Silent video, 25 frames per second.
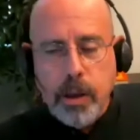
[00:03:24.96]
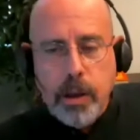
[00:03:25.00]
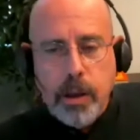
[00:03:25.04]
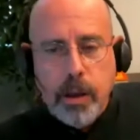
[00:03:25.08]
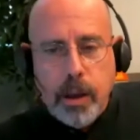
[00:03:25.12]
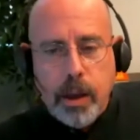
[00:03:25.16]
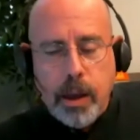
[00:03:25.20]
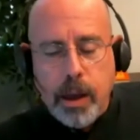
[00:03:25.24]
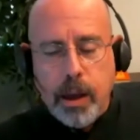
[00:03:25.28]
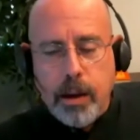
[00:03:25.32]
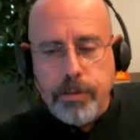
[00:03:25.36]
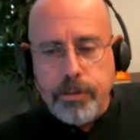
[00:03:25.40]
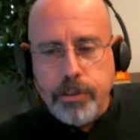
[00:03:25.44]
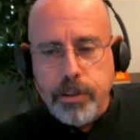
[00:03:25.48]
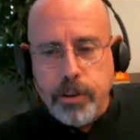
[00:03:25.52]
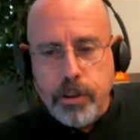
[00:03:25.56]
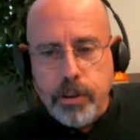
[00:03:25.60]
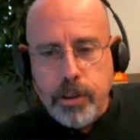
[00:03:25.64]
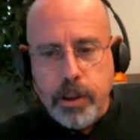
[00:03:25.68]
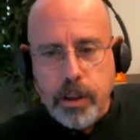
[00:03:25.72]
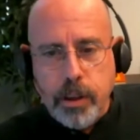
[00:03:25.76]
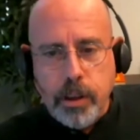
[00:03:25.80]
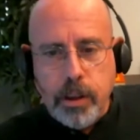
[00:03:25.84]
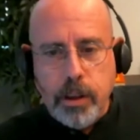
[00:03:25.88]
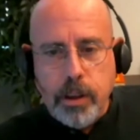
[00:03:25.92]
after
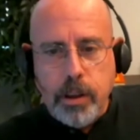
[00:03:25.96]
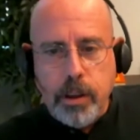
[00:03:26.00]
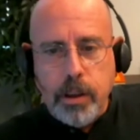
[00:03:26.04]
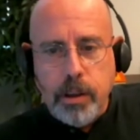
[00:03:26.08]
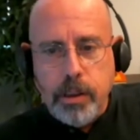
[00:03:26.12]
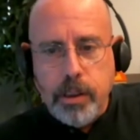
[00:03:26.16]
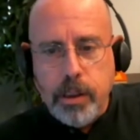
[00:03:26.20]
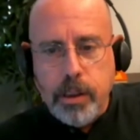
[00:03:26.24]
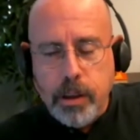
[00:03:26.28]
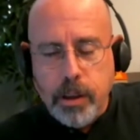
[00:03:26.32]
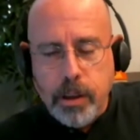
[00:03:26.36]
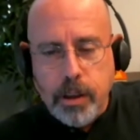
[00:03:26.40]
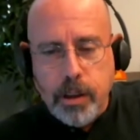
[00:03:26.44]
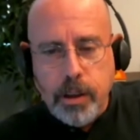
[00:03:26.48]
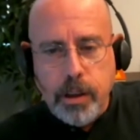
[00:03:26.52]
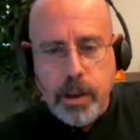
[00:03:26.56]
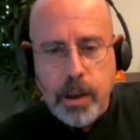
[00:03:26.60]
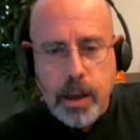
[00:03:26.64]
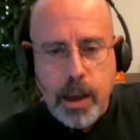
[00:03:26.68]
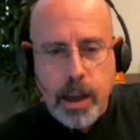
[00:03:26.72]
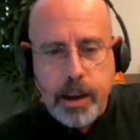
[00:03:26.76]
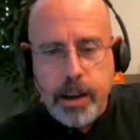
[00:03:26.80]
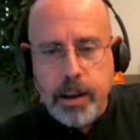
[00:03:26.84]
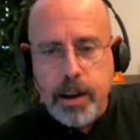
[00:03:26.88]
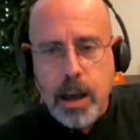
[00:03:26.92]
the
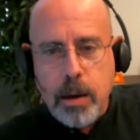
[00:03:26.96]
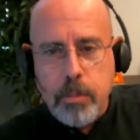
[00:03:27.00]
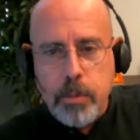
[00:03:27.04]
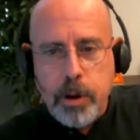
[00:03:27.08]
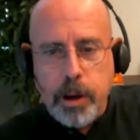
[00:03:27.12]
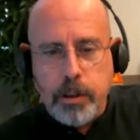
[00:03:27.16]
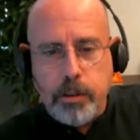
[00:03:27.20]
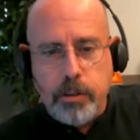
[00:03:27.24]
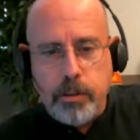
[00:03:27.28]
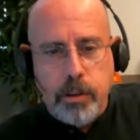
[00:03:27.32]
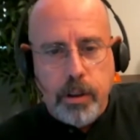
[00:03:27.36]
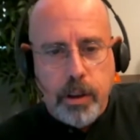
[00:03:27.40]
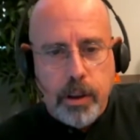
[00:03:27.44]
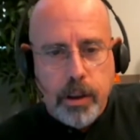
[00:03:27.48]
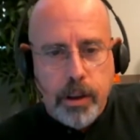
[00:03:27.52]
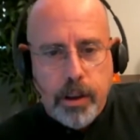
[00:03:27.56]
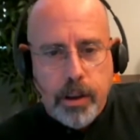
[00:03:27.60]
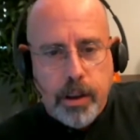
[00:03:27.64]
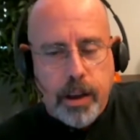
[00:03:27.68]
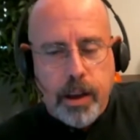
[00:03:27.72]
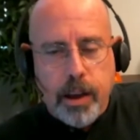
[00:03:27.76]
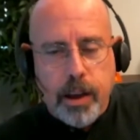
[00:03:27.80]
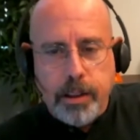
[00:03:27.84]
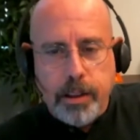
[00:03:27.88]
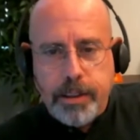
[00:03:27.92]
economic
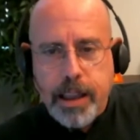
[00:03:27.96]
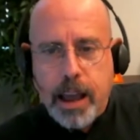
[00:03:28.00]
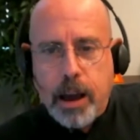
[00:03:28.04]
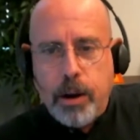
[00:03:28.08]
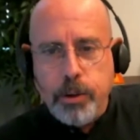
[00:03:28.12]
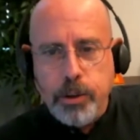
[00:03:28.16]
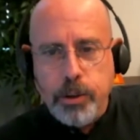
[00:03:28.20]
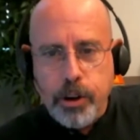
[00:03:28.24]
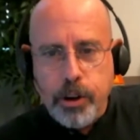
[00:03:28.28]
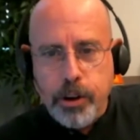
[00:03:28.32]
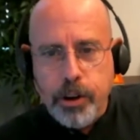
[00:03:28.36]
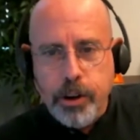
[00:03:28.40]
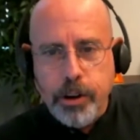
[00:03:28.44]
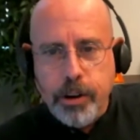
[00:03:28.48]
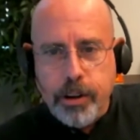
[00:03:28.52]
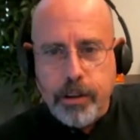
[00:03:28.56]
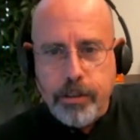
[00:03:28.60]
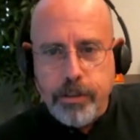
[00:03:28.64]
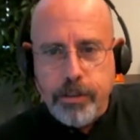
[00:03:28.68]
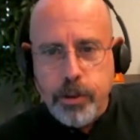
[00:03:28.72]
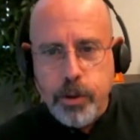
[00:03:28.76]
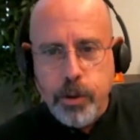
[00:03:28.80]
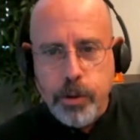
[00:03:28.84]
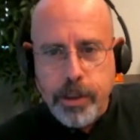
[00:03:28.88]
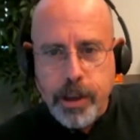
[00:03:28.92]
downturn
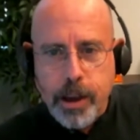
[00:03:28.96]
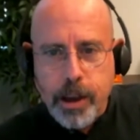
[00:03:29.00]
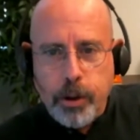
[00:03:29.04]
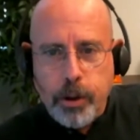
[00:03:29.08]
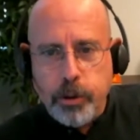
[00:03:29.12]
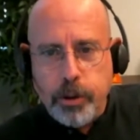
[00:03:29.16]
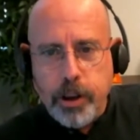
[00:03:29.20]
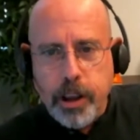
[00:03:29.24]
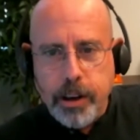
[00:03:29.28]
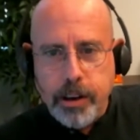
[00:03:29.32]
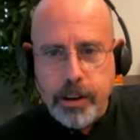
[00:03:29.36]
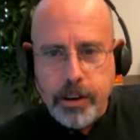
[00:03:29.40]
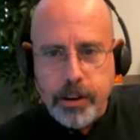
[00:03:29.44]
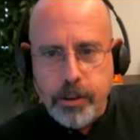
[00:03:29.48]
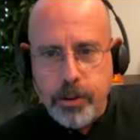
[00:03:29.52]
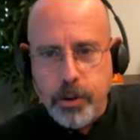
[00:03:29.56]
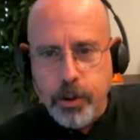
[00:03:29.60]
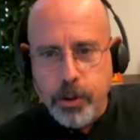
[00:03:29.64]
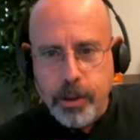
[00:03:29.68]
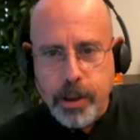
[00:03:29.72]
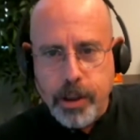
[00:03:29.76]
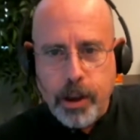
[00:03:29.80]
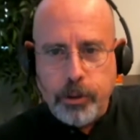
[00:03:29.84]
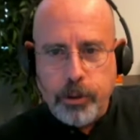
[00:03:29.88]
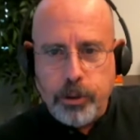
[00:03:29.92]
of 2008 and
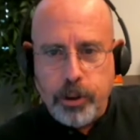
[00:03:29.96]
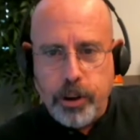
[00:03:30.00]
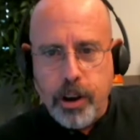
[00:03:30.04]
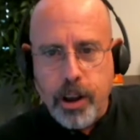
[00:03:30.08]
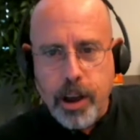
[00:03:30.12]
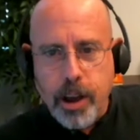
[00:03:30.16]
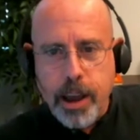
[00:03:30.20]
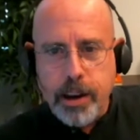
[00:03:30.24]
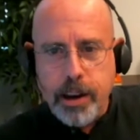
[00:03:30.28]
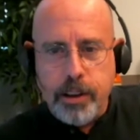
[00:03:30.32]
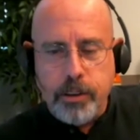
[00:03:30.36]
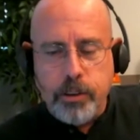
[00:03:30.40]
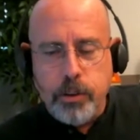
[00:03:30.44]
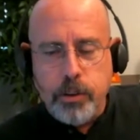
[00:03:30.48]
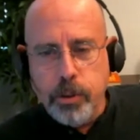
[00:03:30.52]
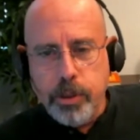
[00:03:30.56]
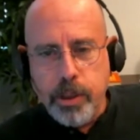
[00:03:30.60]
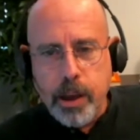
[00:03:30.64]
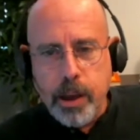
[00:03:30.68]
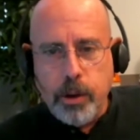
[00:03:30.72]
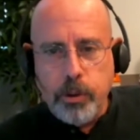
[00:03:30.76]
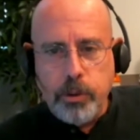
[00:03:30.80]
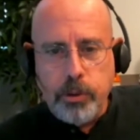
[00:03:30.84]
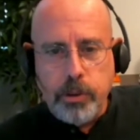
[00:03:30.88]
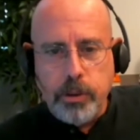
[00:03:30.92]
2009. In
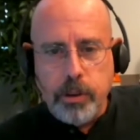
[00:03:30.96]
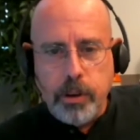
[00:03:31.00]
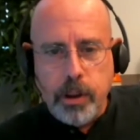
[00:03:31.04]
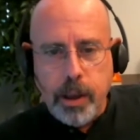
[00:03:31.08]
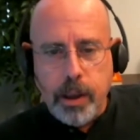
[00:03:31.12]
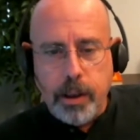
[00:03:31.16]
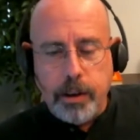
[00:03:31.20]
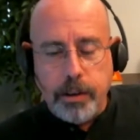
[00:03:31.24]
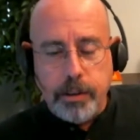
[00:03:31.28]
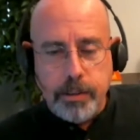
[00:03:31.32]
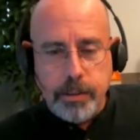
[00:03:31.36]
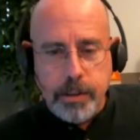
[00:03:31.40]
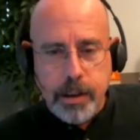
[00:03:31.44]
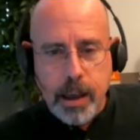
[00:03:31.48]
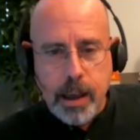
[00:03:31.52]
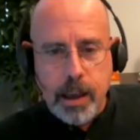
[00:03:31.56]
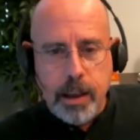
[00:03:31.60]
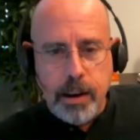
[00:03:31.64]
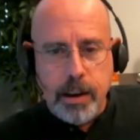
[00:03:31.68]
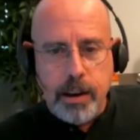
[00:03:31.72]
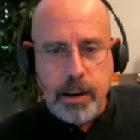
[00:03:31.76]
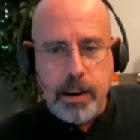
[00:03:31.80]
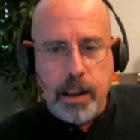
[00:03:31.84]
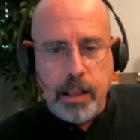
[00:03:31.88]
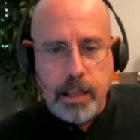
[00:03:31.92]

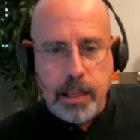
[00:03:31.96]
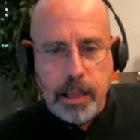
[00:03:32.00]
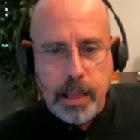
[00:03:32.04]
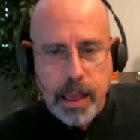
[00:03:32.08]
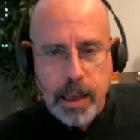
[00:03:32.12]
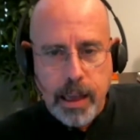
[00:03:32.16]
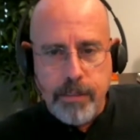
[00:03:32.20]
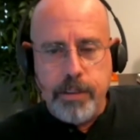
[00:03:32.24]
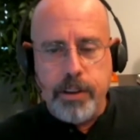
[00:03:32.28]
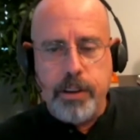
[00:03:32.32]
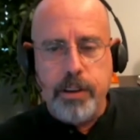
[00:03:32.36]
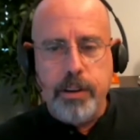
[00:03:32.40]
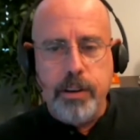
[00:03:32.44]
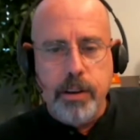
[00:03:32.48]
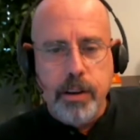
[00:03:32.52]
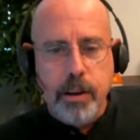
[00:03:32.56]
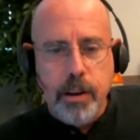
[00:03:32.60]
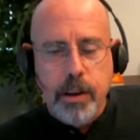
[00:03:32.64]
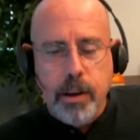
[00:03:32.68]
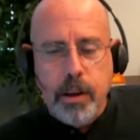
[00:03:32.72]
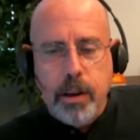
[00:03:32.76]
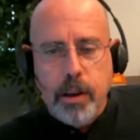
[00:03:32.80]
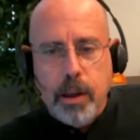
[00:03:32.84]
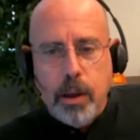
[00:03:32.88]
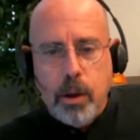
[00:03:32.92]
2010 and 11,
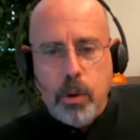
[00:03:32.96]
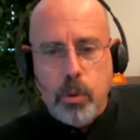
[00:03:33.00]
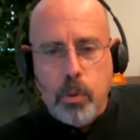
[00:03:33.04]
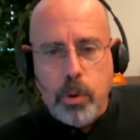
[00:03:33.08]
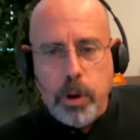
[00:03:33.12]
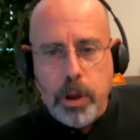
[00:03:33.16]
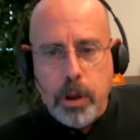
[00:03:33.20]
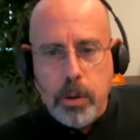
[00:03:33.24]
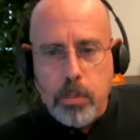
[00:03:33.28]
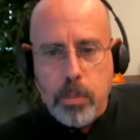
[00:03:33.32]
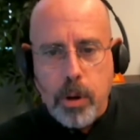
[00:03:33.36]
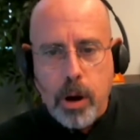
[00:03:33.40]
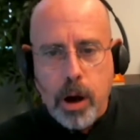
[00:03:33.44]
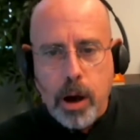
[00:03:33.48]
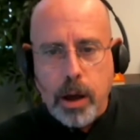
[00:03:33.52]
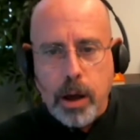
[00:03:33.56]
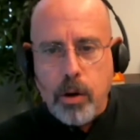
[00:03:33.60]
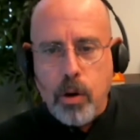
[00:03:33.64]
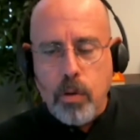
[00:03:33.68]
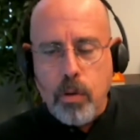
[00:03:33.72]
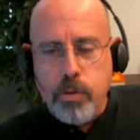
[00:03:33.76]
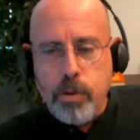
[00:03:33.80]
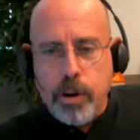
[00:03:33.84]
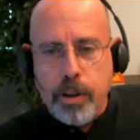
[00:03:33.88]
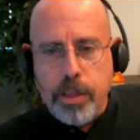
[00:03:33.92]
we bought
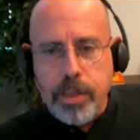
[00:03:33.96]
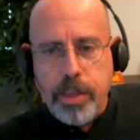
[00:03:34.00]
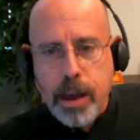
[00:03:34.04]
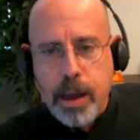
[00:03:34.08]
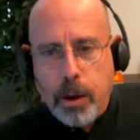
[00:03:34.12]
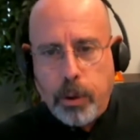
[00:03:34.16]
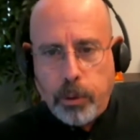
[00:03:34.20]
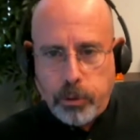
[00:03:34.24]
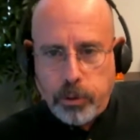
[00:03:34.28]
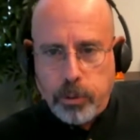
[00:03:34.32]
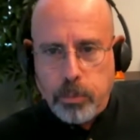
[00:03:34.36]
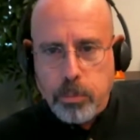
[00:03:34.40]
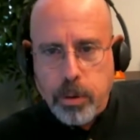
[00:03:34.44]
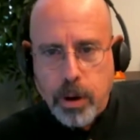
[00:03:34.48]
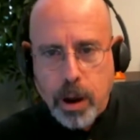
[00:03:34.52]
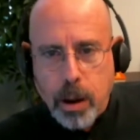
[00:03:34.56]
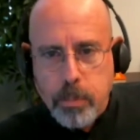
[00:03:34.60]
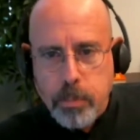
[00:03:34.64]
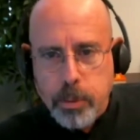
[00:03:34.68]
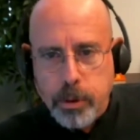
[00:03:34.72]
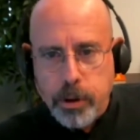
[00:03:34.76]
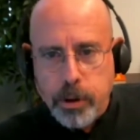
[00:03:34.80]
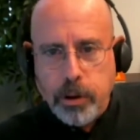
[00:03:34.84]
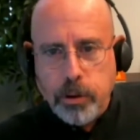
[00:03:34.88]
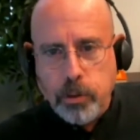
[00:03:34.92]
over 1,000
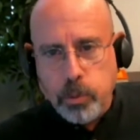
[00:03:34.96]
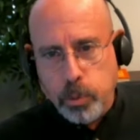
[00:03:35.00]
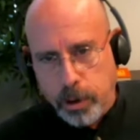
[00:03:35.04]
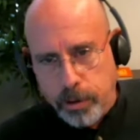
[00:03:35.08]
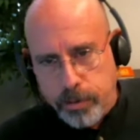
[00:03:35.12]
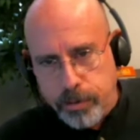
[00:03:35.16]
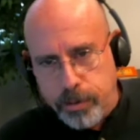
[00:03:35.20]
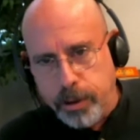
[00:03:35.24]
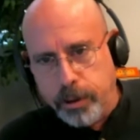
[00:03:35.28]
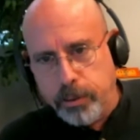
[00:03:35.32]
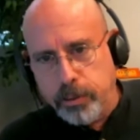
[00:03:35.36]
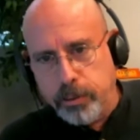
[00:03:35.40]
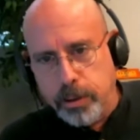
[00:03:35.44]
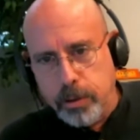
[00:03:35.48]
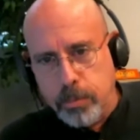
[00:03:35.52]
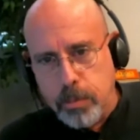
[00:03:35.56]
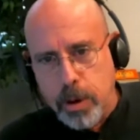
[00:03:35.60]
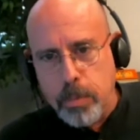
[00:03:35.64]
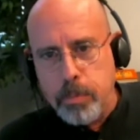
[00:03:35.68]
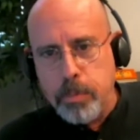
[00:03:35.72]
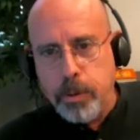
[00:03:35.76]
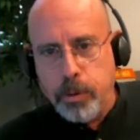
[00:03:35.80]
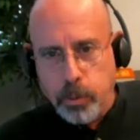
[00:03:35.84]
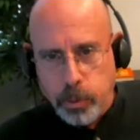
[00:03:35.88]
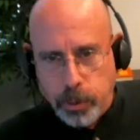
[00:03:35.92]
properties. We fixed them
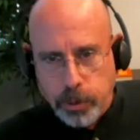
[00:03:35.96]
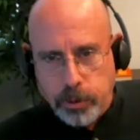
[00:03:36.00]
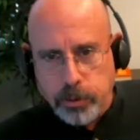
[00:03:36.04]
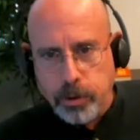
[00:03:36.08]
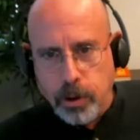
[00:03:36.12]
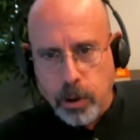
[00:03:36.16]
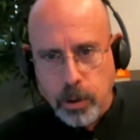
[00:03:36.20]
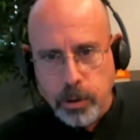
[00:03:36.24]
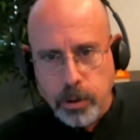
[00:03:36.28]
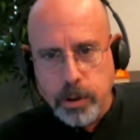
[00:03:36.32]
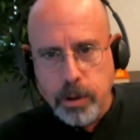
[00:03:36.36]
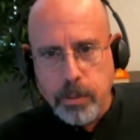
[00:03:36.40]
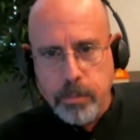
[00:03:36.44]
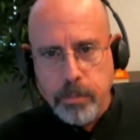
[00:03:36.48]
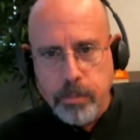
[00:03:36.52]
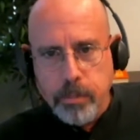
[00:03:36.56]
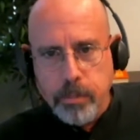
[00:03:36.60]
up and we sold them,